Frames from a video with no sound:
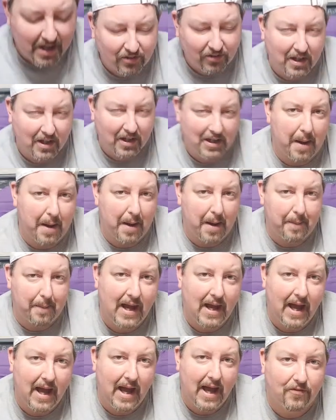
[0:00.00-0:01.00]
cannot be
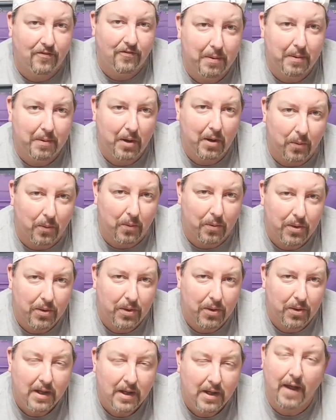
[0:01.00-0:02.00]
het for both.
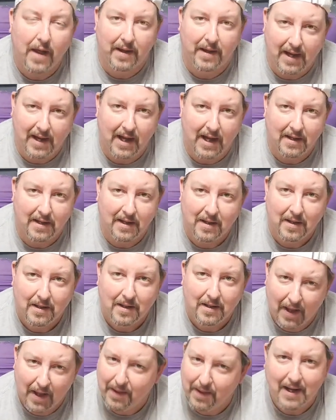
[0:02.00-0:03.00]
Yeah, they can.
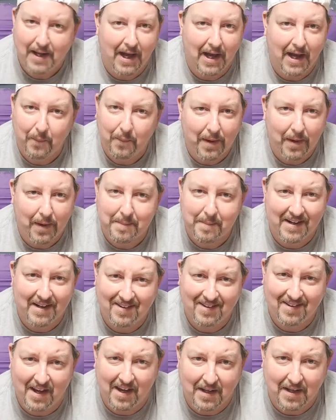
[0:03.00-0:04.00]
Yeah, they can. What am I
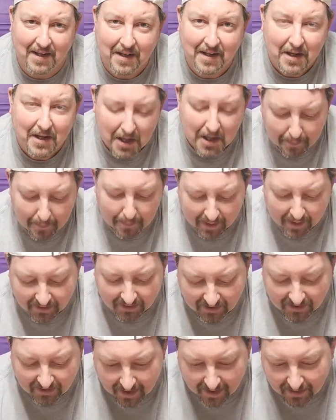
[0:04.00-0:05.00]
saying? but
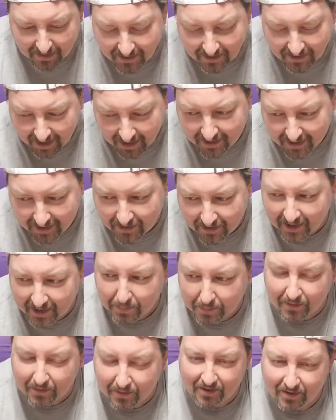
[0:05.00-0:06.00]
it's
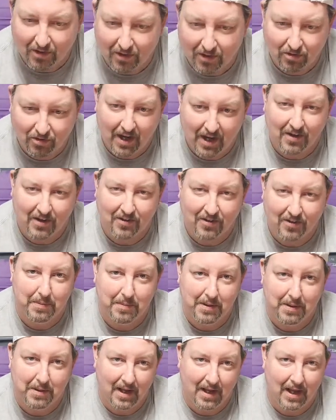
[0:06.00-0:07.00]
66% chance of
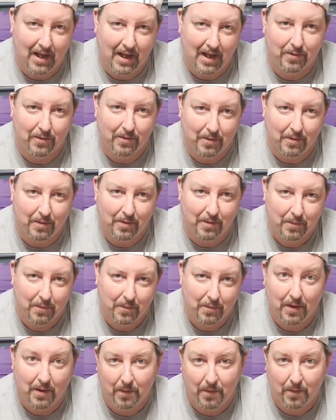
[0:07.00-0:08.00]
being het for
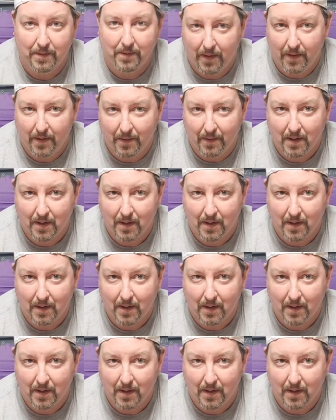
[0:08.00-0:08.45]
one or the other,